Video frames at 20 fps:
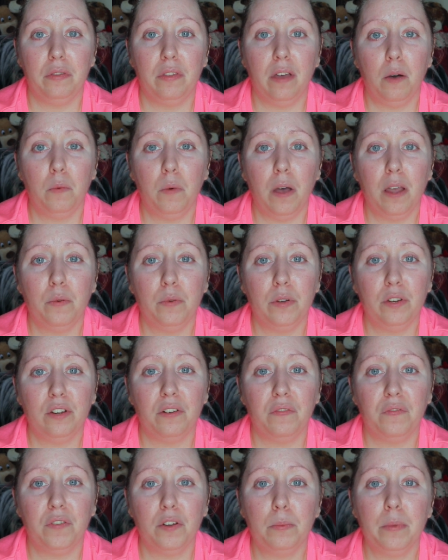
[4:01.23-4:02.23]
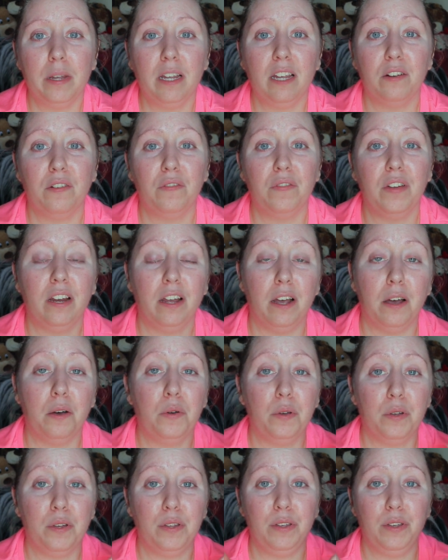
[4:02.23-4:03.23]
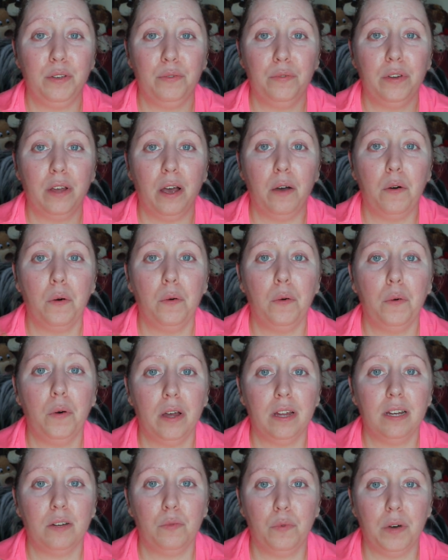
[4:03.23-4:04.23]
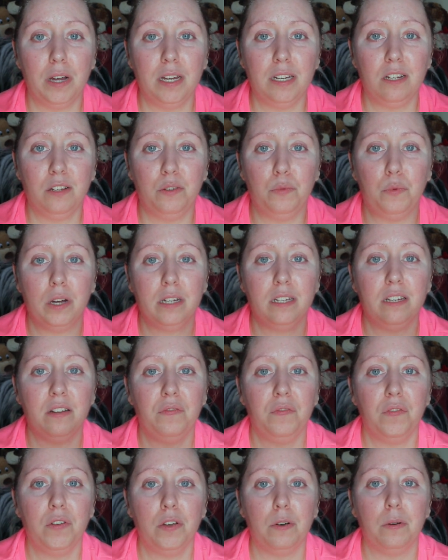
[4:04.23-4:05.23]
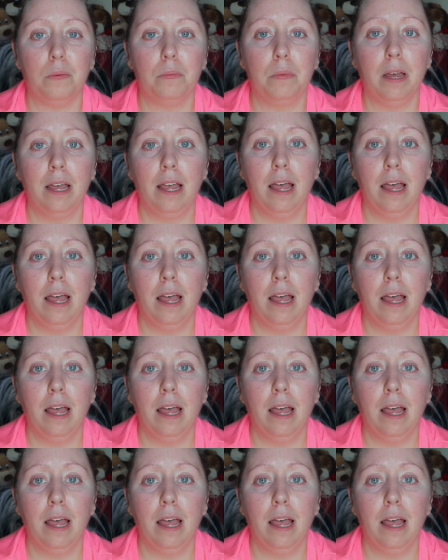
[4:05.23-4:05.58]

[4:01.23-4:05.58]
That way when you're filming your video, you know what you want to film.